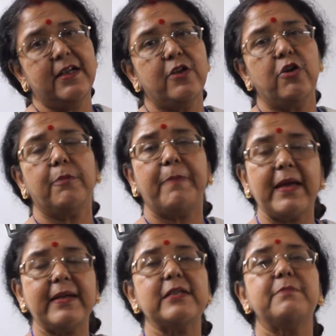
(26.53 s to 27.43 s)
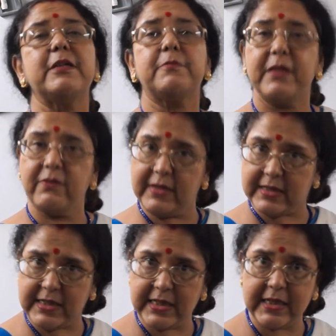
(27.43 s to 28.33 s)
Your parents must be
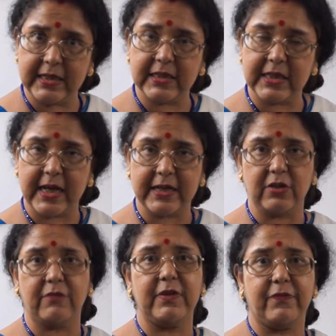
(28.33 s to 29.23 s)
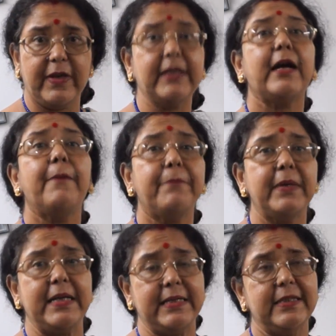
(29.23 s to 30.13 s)
investing in shares of different
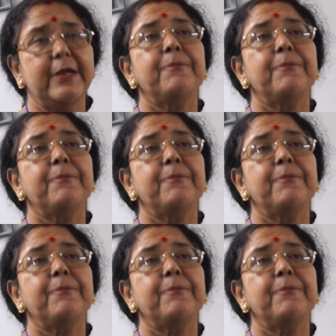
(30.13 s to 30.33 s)
companies.